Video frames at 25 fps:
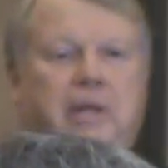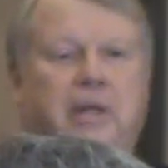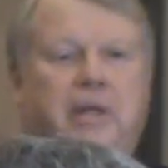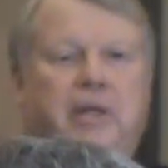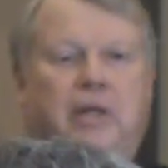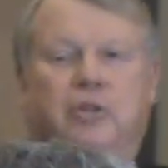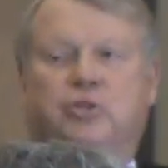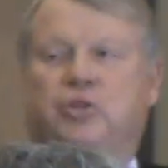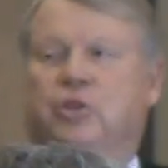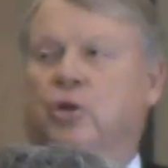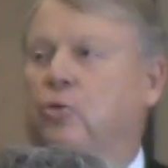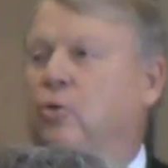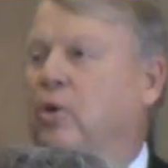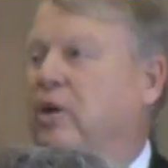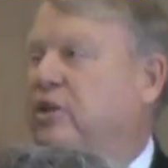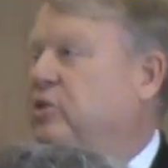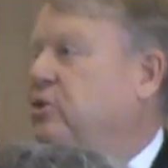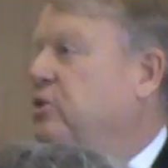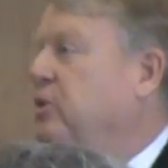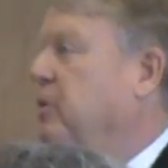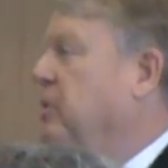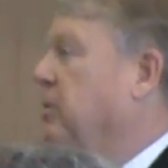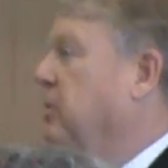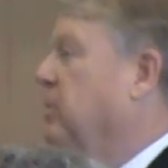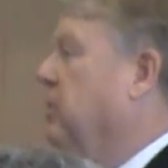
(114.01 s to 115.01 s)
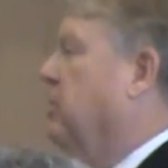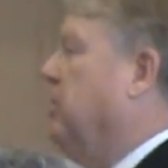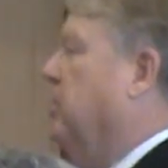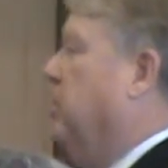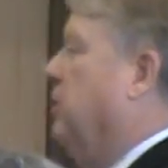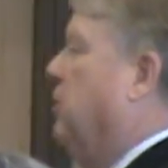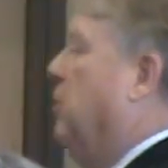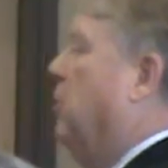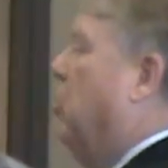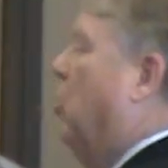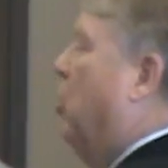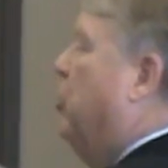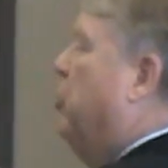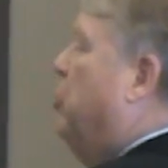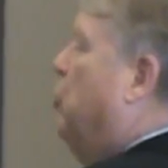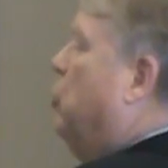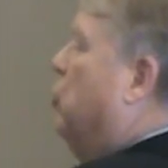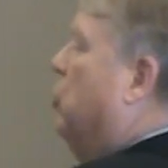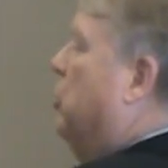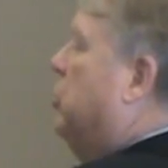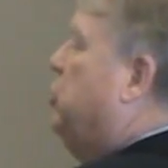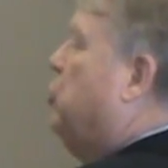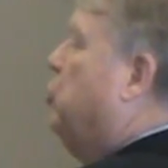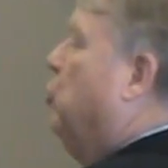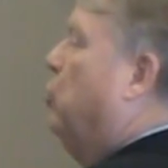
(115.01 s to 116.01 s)
Here's the question. Are you
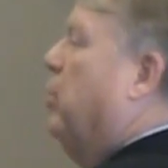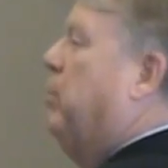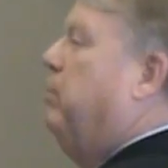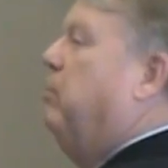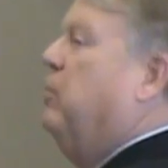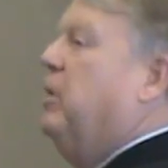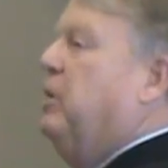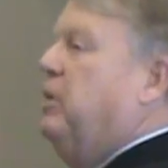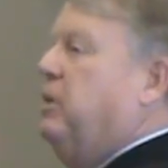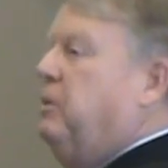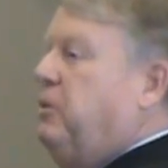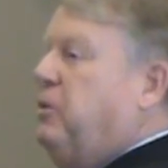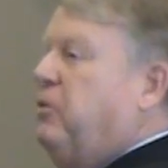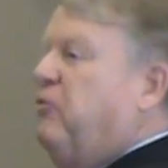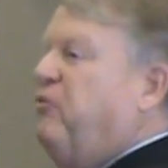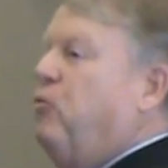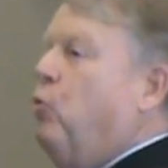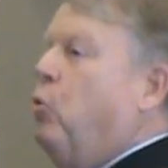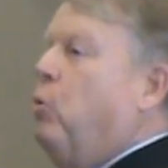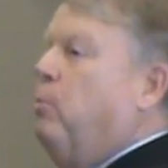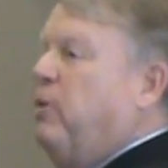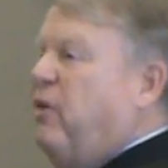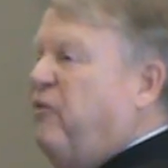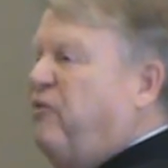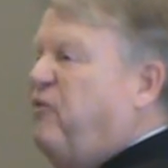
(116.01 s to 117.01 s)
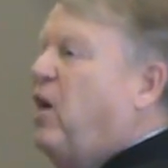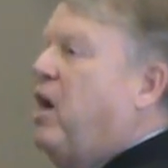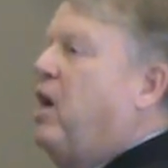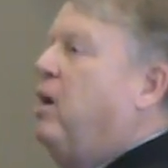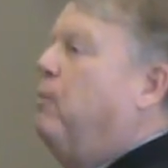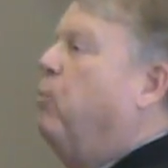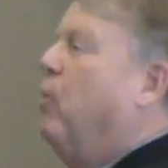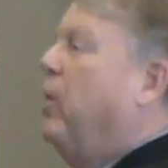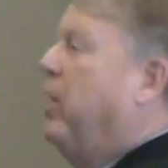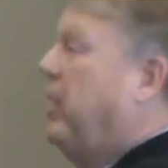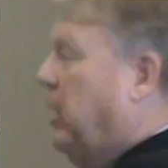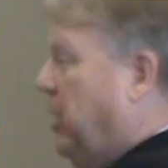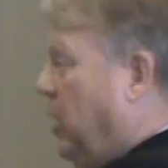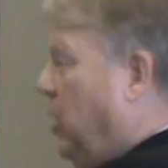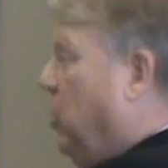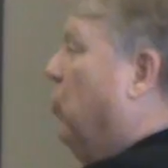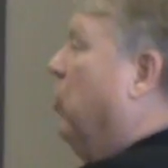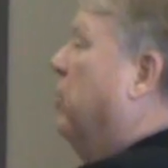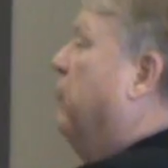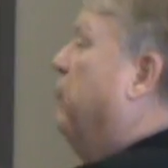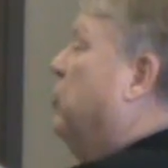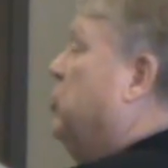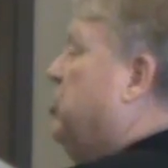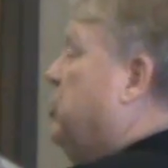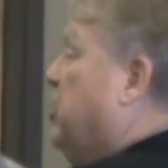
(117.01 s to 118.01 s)
going to join me to form the firebreak here
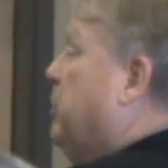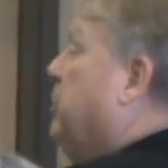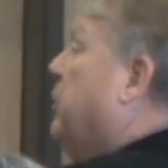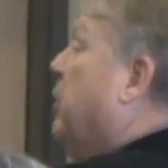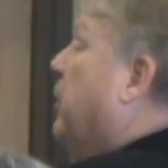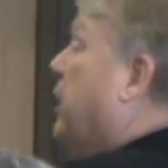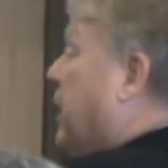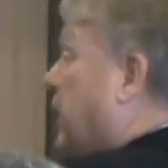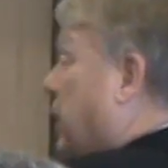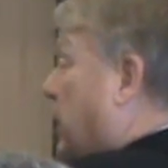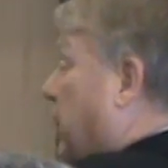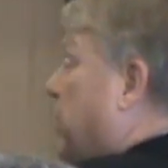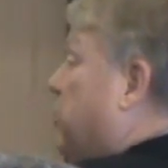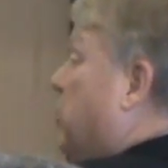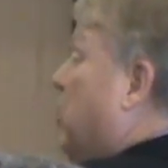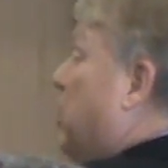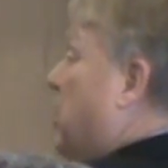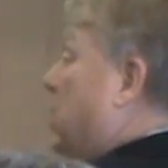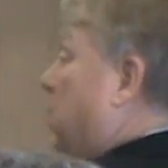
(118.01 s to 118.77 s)
in Virginia and let the